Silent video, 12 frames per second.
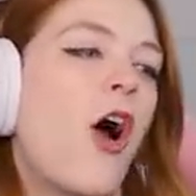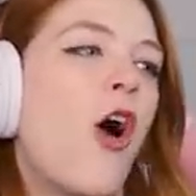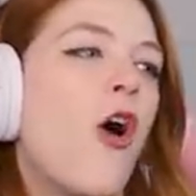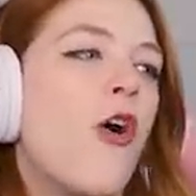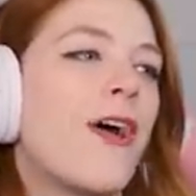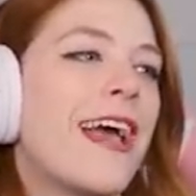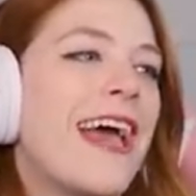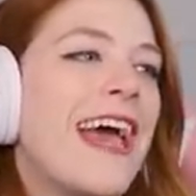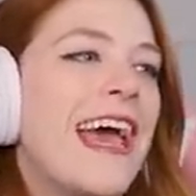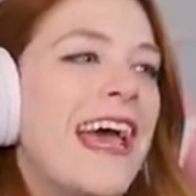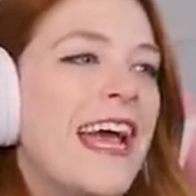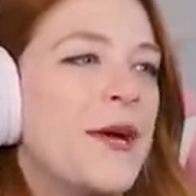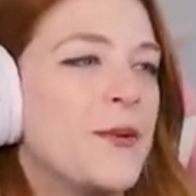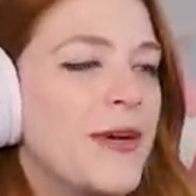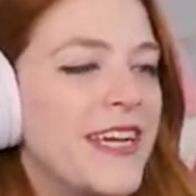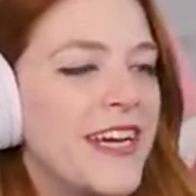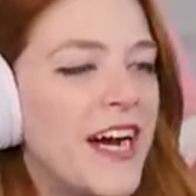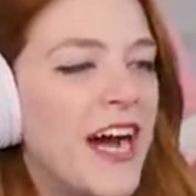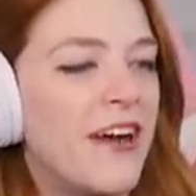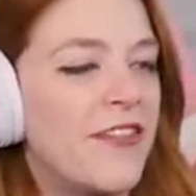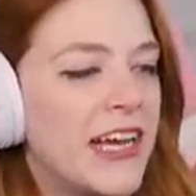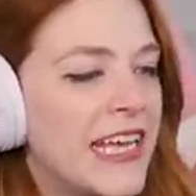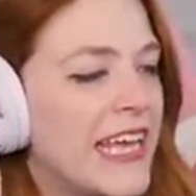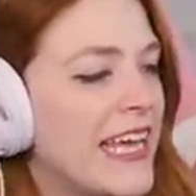Okay, we have
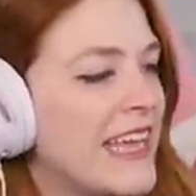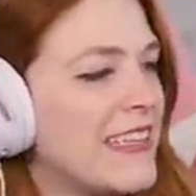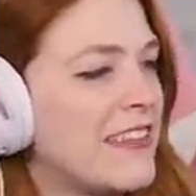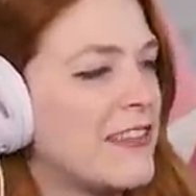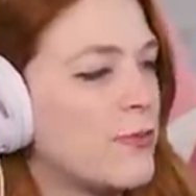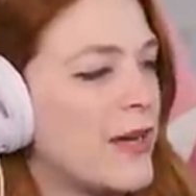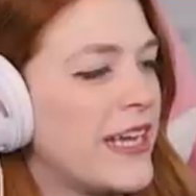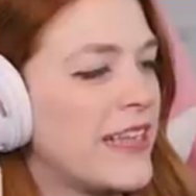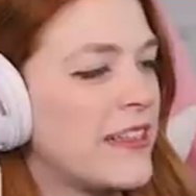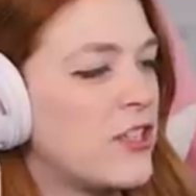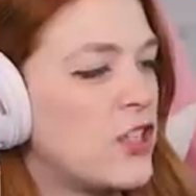a kiss with